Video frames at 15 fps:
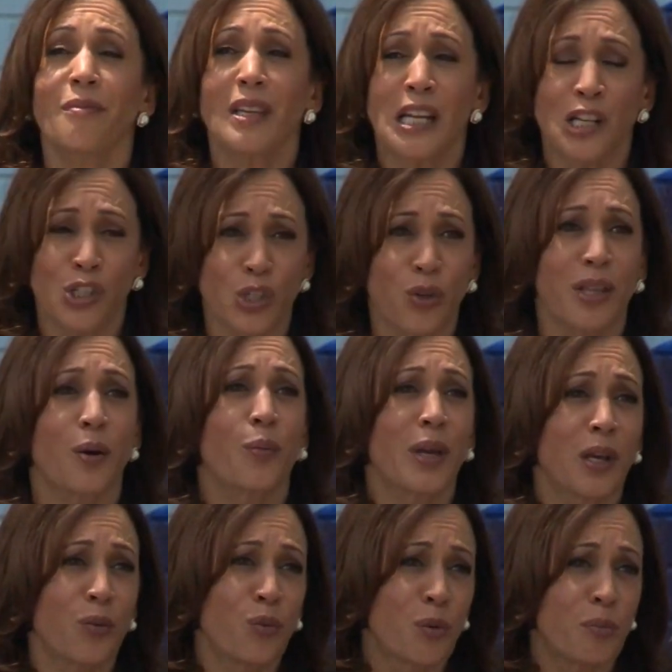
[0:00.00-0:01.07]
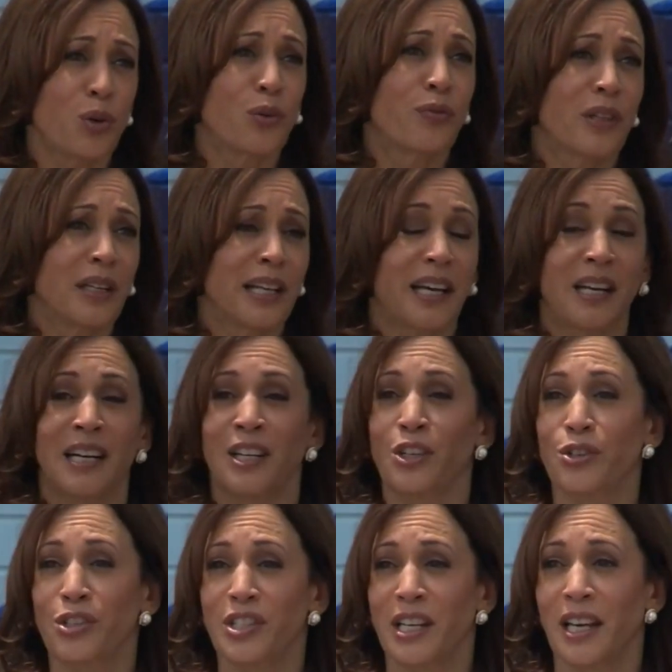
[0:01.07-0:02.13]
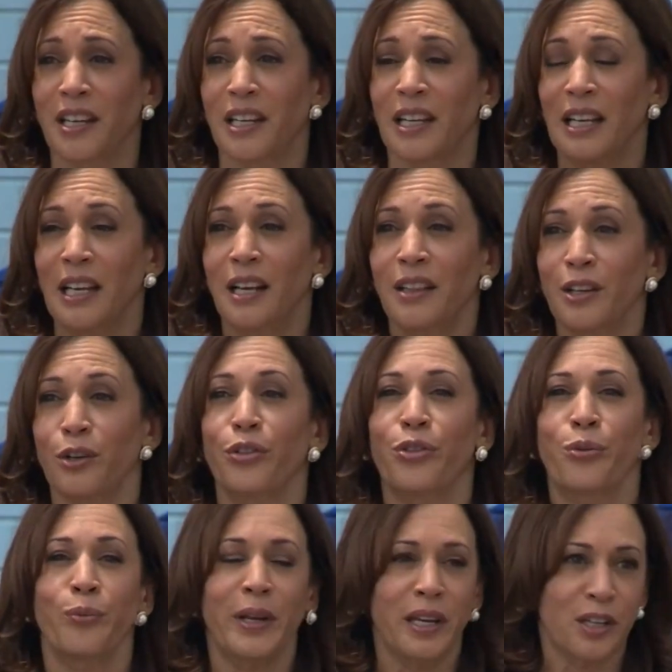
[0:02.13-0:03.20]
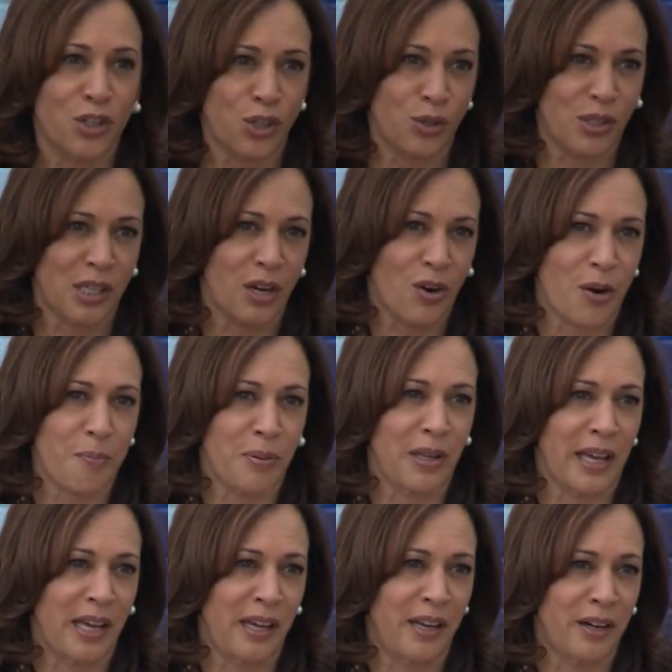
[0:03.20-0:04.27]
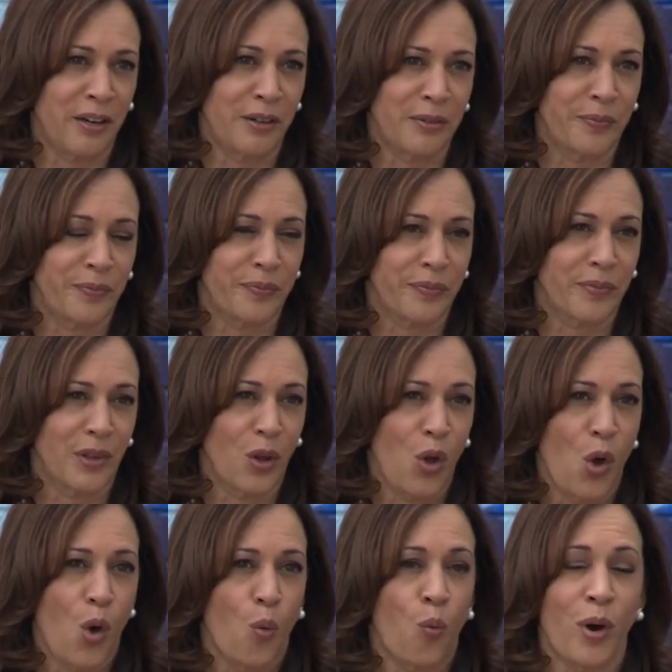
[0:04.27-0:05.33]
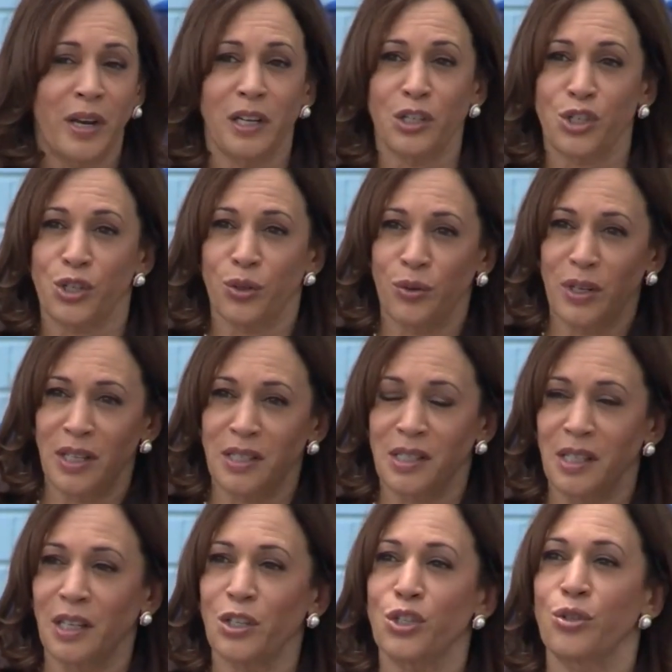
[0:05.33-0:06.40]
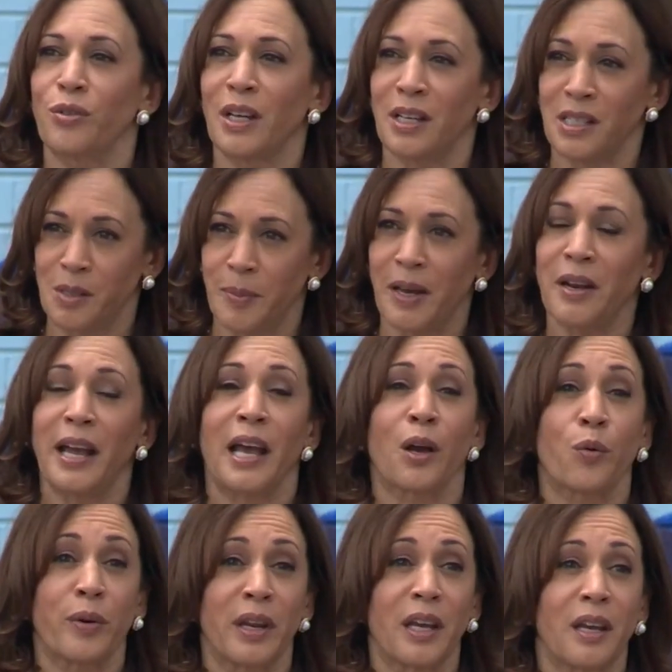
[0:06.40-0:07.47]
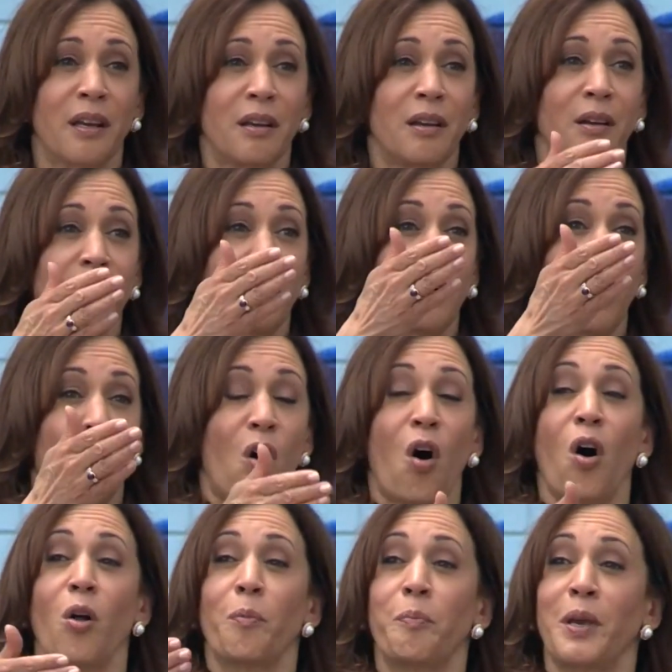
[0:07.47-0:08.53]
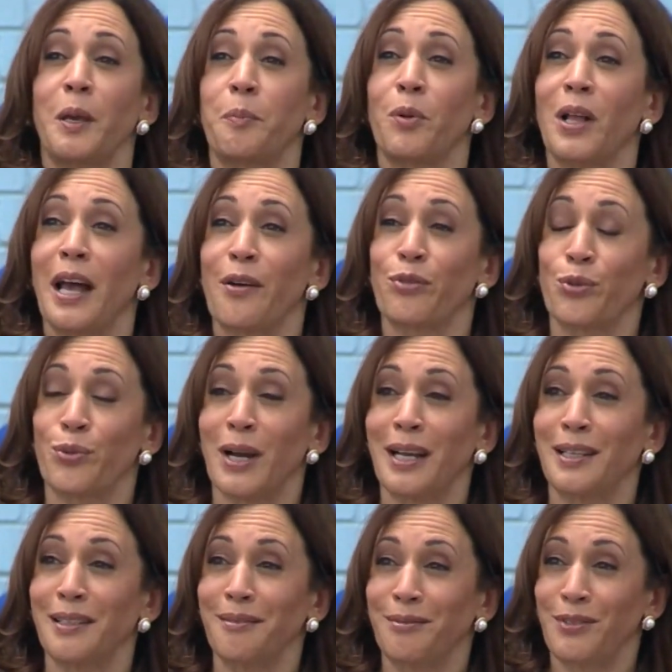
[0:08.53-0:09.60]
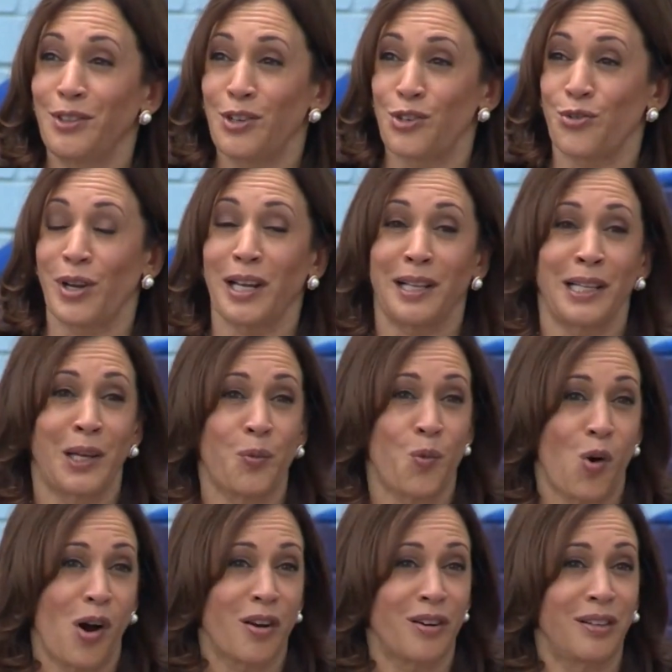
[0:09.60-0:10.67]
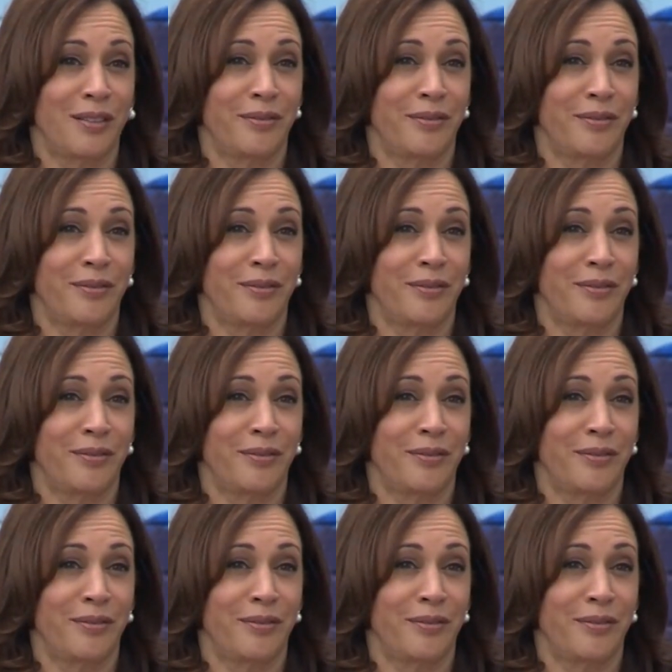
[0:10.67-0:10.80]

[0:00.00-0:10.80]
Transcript: so that we can remove the lead, understanding there are three issues that are at play here. One issue is the issue that is about equity. All people have a right to drink clean water,